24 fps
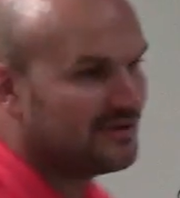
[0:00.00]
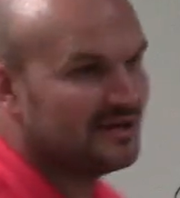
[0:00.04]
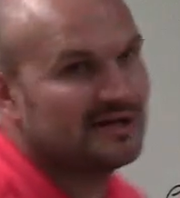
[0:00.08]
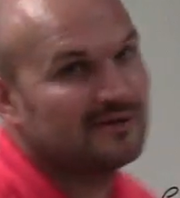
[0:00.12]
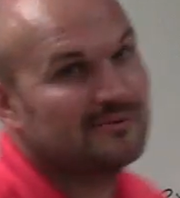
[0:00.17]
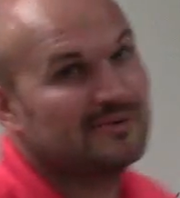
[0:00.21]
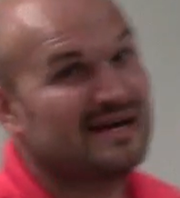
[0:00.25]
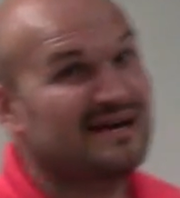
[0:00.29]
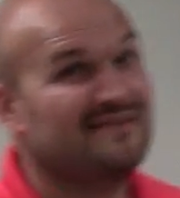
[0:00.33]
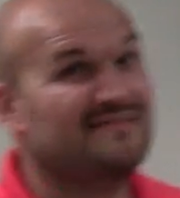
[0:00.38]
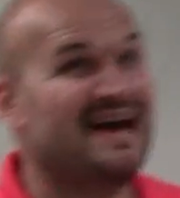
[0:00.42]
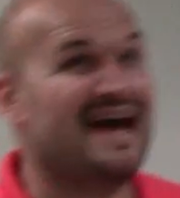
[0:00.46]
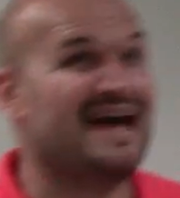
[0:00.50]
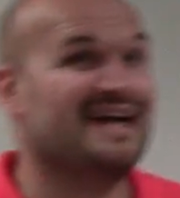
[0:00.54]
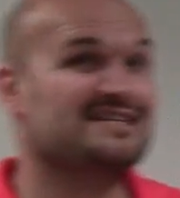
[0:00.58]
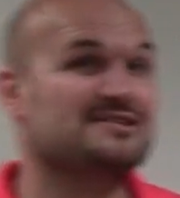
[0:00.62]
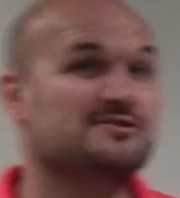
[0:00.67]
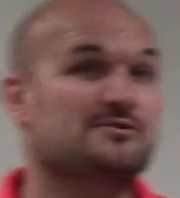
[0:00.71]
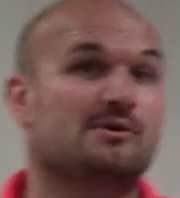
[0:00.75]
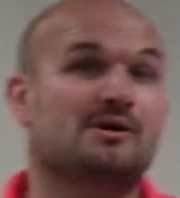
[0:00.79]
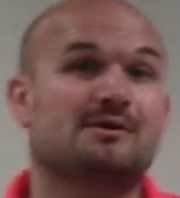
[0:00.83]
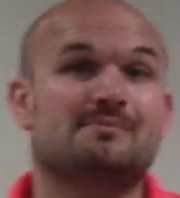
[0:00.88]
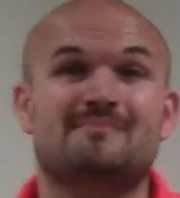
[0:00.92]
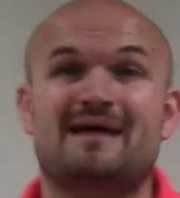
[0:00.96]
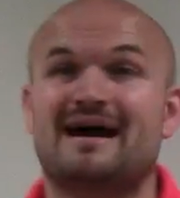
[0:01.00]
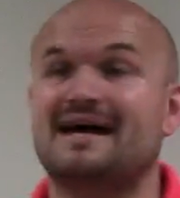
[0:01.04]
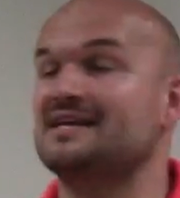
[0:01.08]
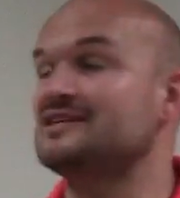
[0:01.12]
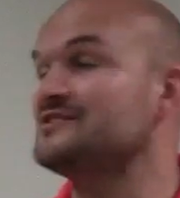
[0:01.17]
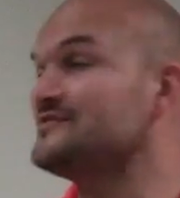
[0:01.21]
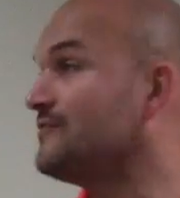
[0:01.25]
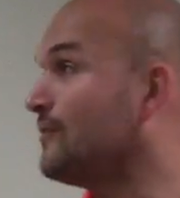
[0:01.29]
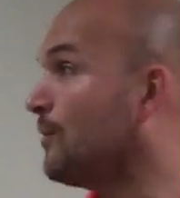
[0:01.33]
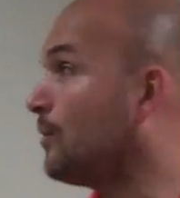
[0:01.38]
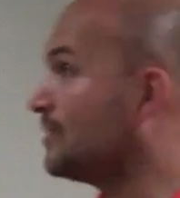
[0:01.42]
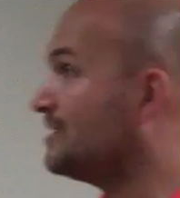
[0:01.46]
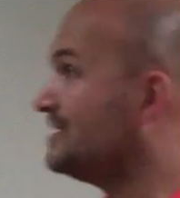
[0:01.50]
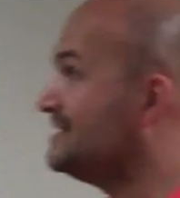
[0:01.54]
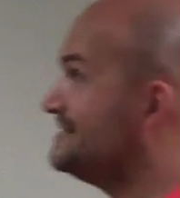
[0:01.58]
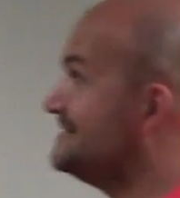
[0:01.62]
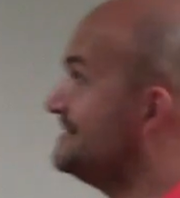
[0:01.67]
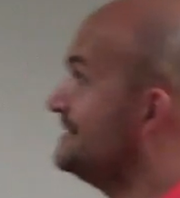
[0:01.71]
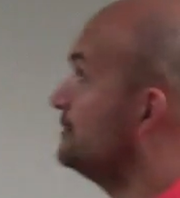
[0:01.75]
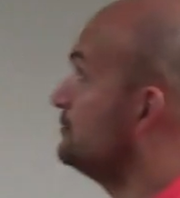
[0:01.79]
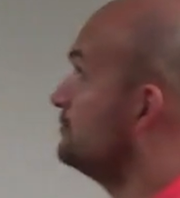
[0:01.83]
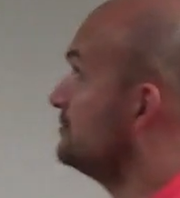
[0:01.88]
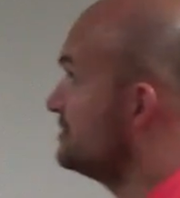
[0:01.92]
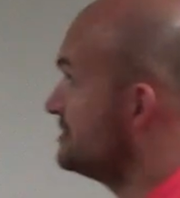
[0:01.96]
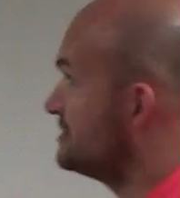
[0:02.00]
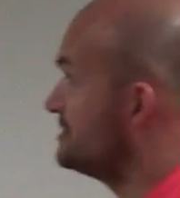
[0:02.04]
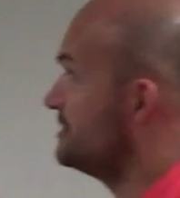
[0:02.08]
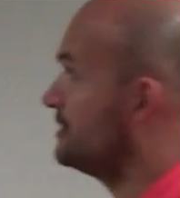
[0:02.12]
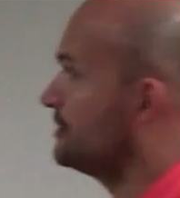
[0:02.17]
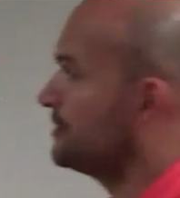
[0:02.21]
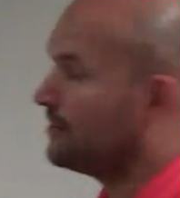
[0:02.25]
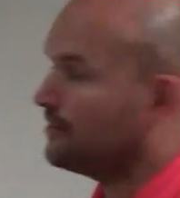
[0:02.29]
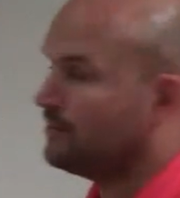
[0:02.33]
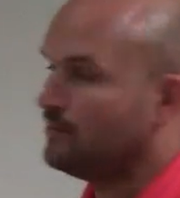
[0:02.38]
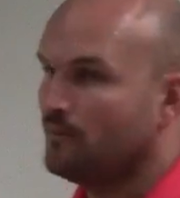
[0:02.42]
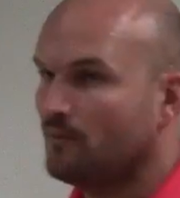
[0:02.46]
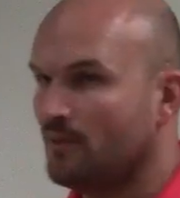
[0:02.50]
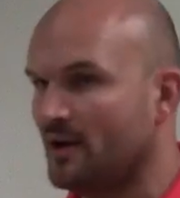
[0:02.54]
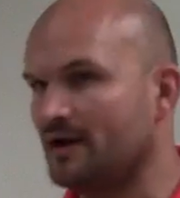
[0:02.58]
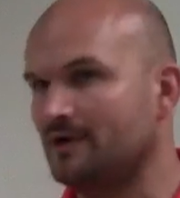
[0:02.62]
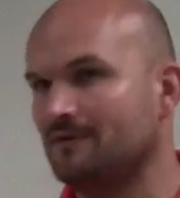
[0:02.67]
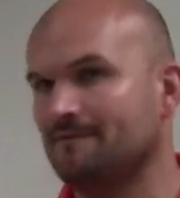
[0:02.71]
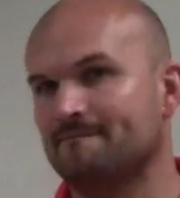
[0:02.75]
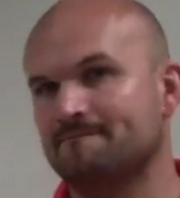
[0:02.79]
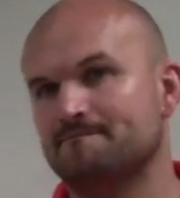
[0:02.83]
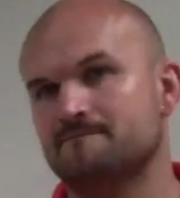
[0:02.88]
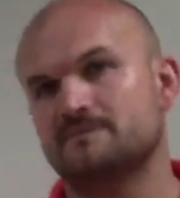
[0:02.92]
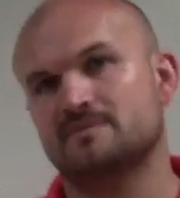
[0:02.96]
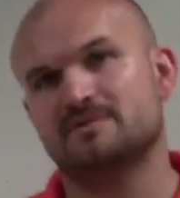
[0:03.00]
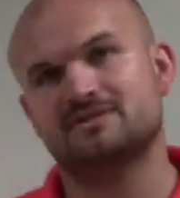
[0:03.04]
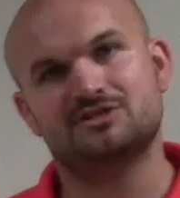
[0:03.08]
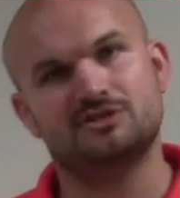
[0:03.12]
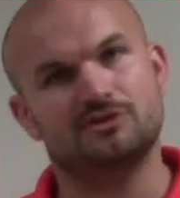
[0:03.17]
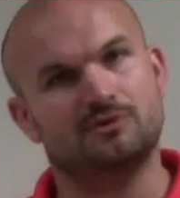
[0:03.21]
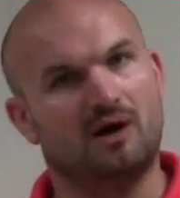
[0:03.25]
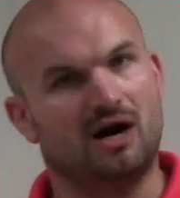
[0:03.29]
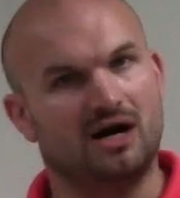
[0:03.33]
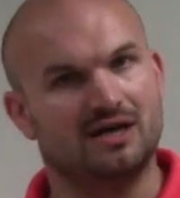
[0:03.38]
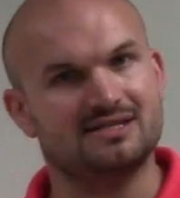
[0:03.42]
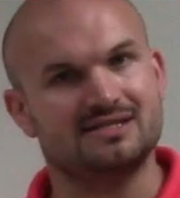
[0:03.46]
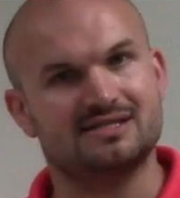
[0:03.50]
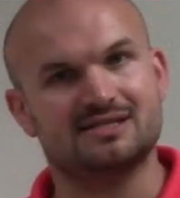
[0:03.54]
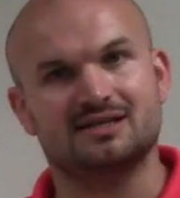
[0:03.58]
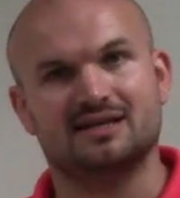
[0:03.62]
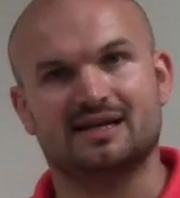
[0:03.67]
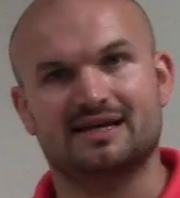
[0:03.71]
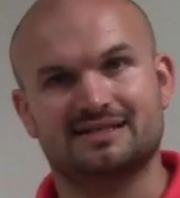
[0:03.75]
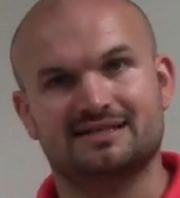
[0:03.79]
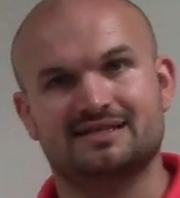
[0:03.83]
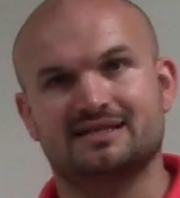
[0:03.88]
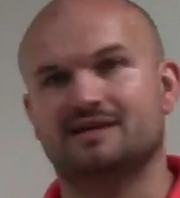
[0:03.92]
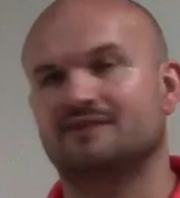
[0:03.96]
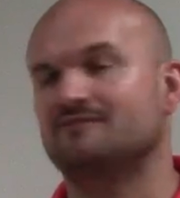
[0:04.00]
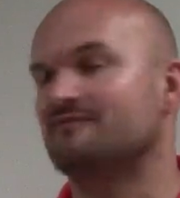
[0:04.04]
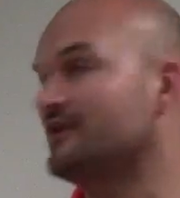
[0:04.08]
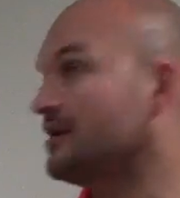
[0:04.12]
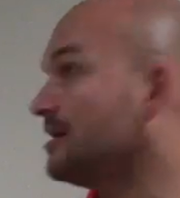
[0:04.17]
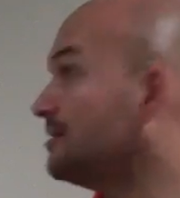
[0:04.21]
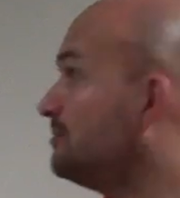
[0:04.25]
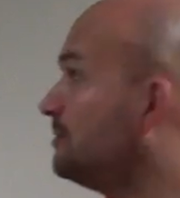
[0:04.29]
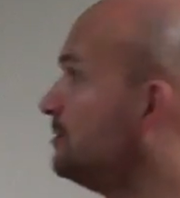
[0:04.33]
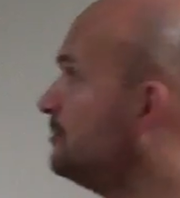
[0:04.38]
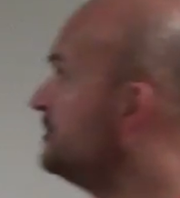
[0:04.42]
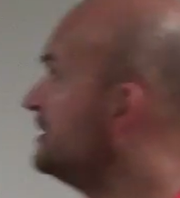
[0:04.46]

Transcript: here, we have x squared minus four is equal to zero. Well, to isolate the variable,